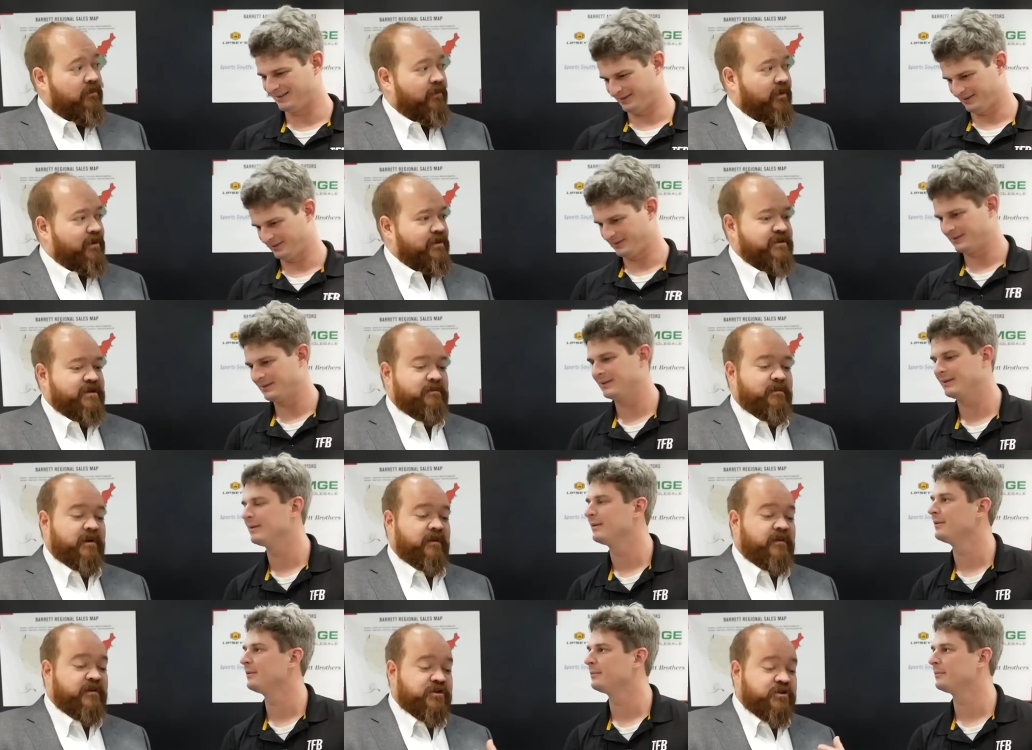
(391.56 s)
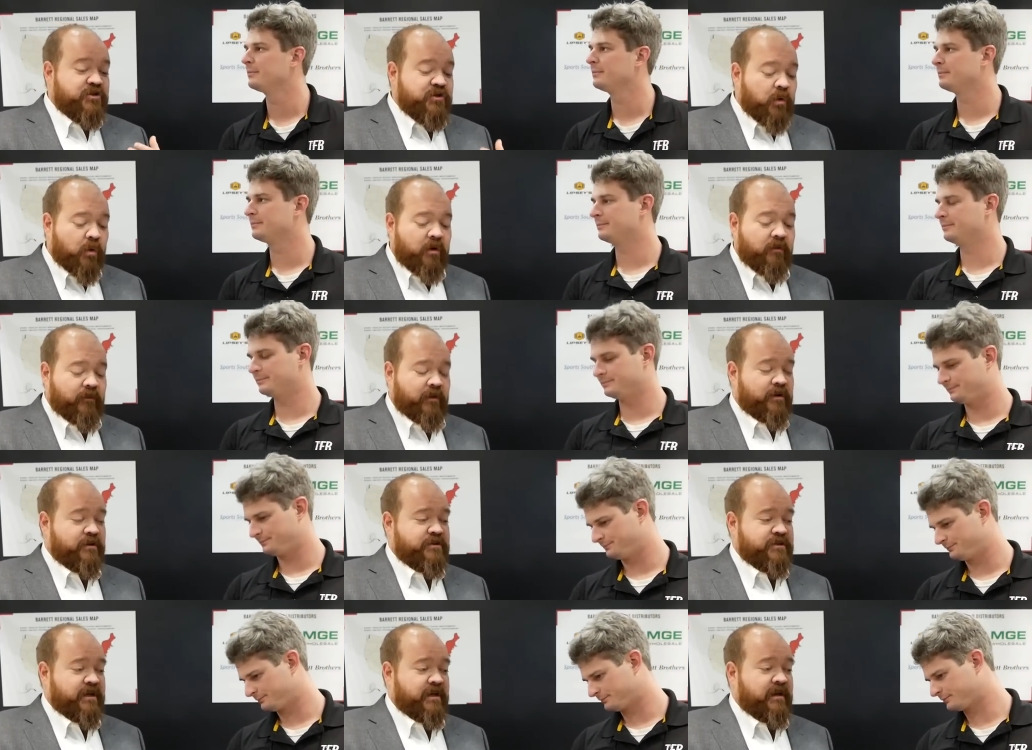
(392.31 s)
Speaker 1: version, but the short
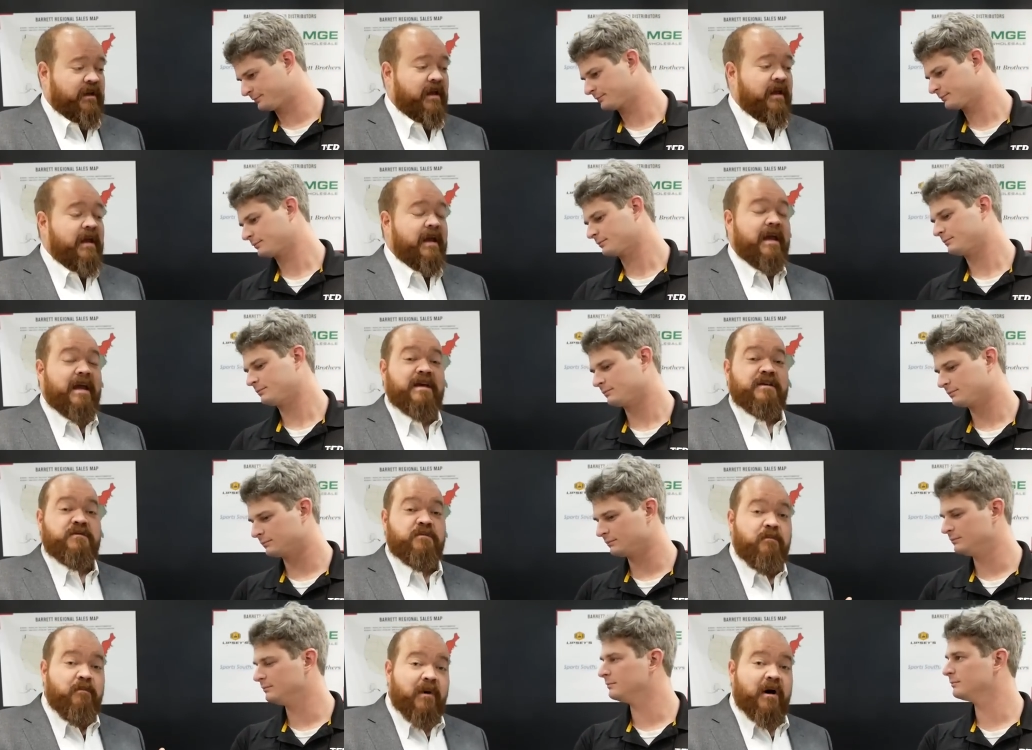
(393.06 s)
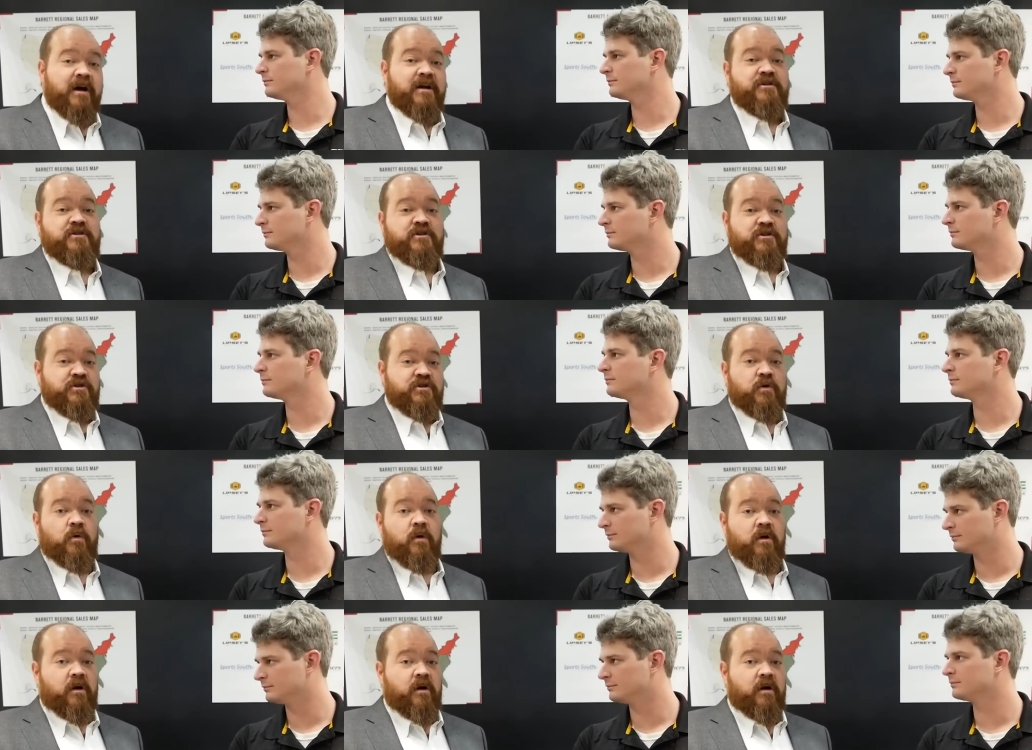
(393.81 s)
version is much
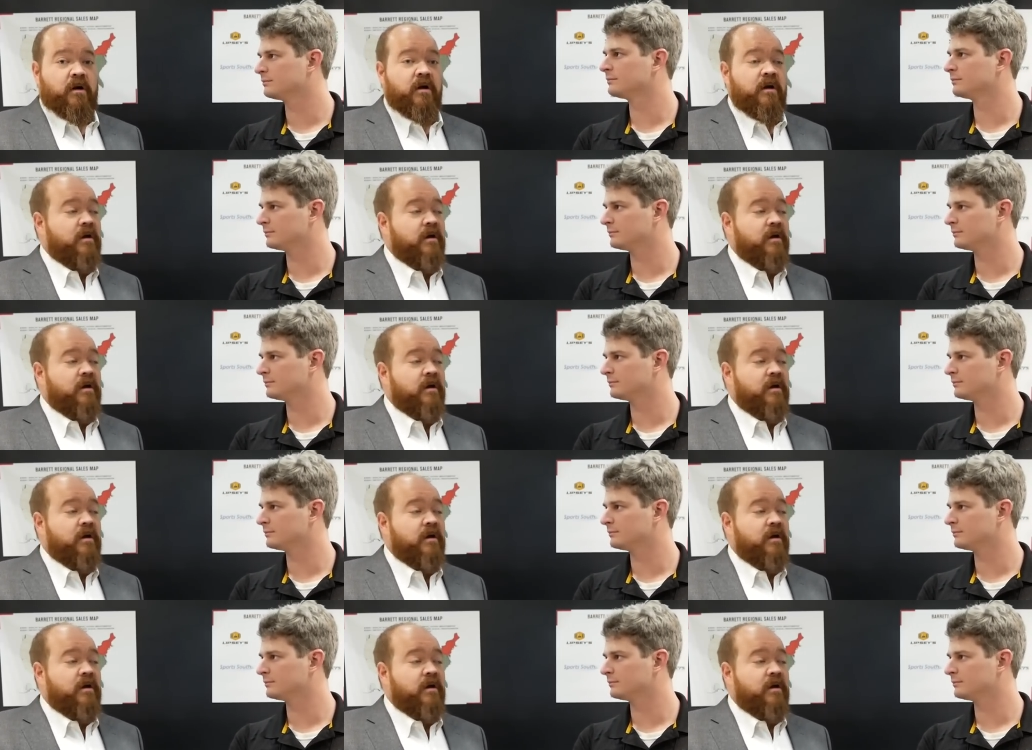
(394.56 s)
shorter